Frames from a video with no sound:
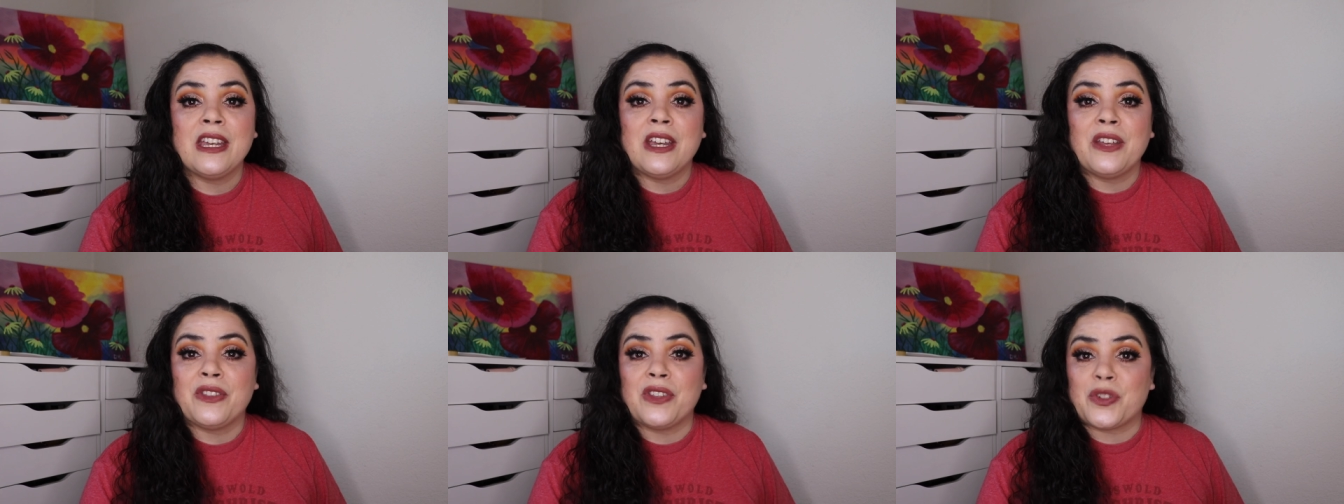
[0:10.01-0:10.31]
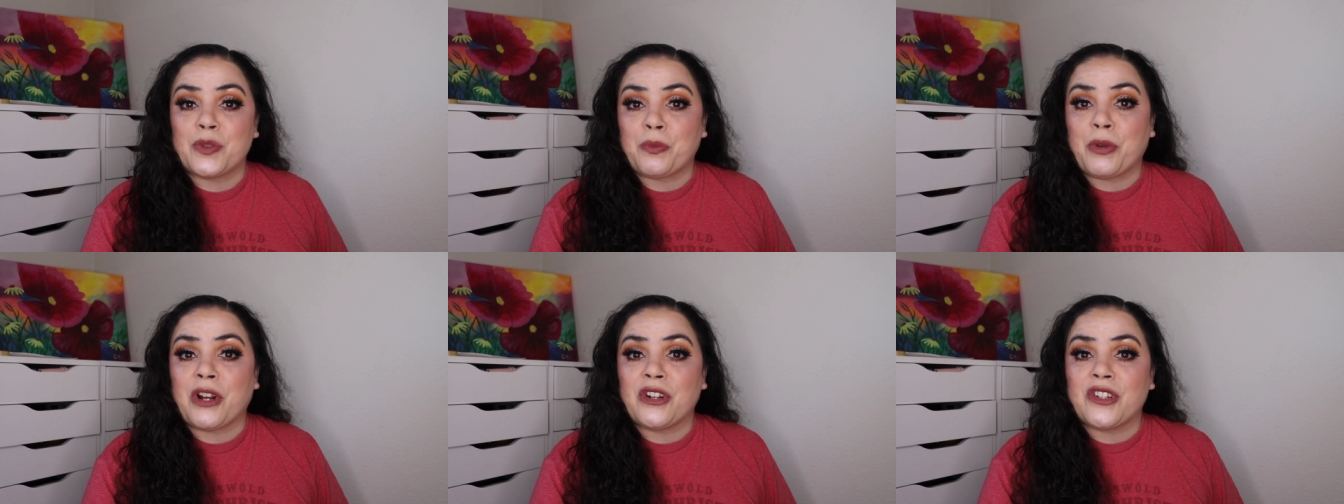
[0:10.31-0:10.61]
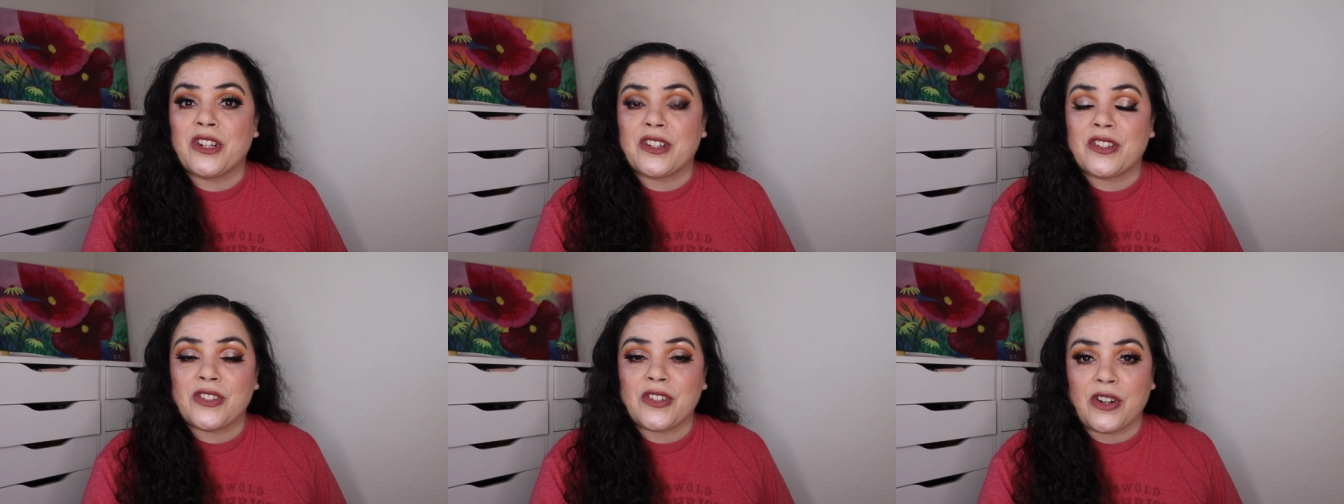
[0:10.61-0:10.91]
This
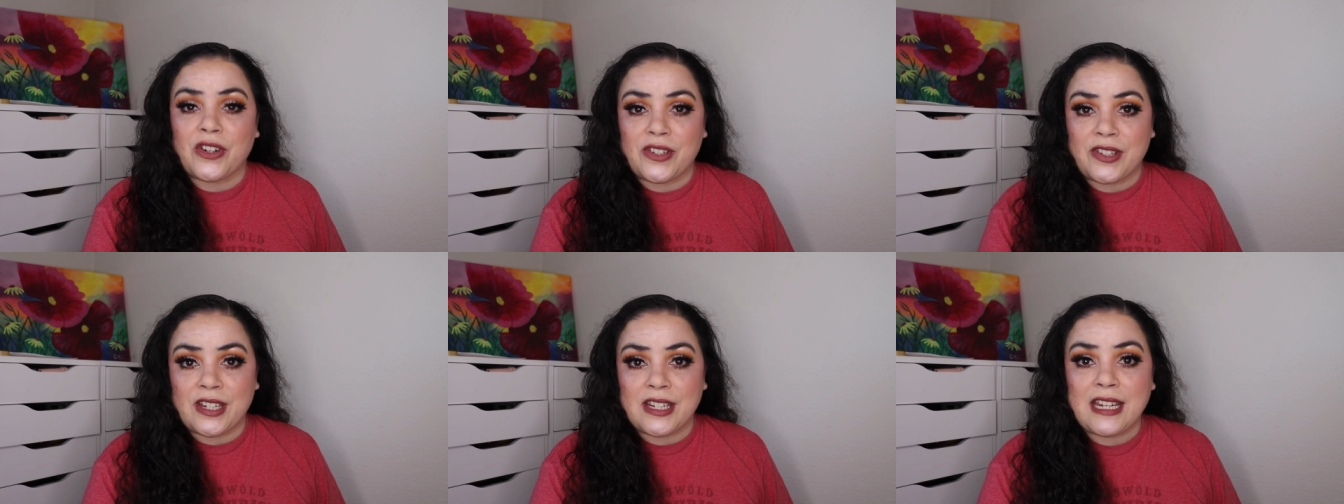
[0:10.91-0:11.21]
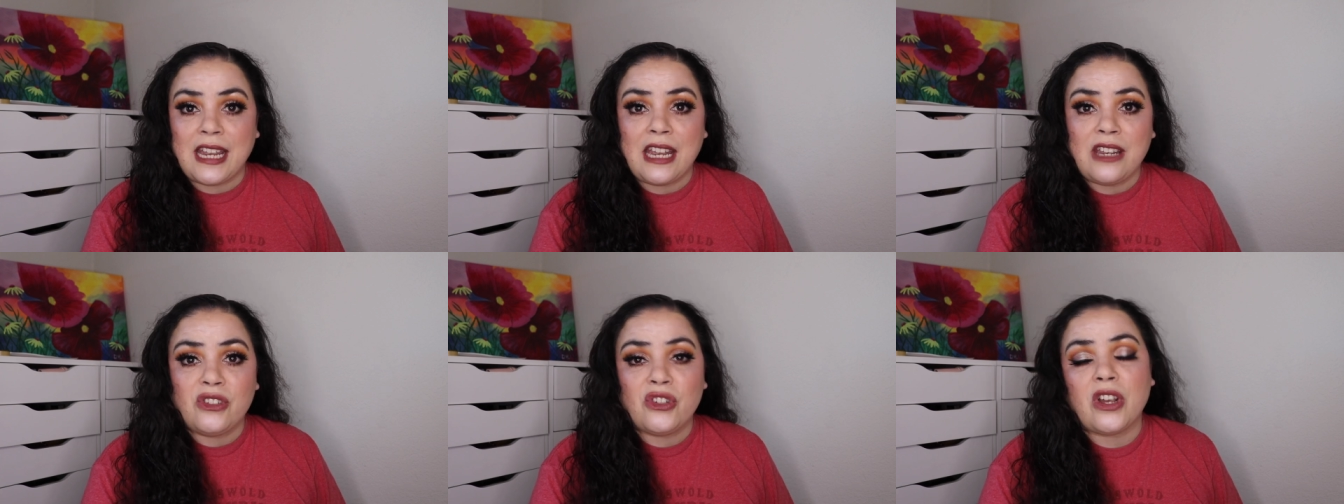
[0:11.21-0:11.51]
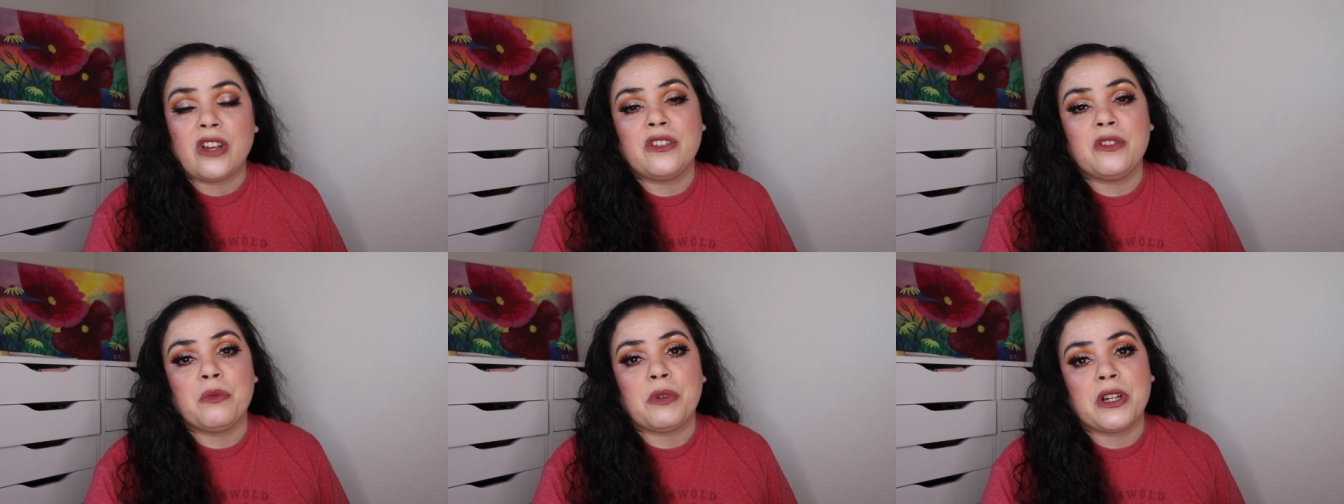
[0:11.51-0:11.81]
project starts today,
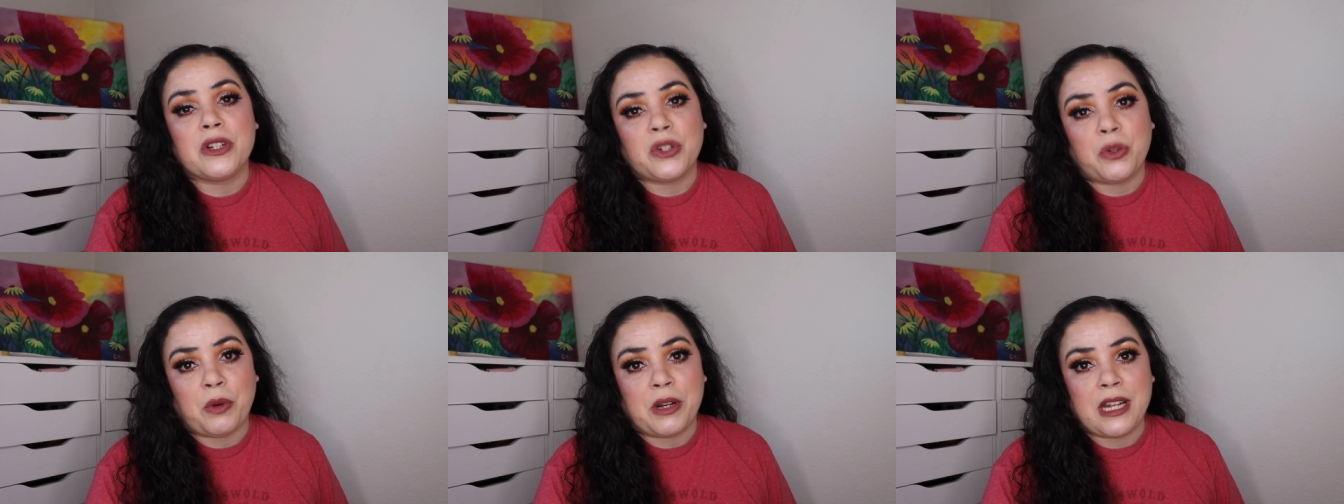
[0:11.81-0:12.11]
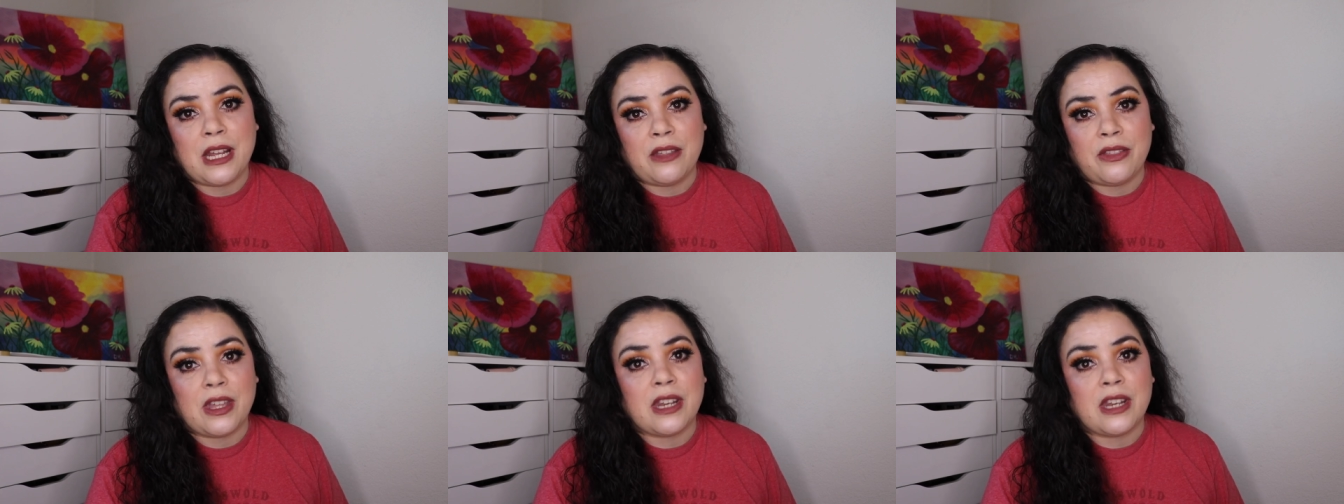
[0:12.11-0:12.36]
January 20th,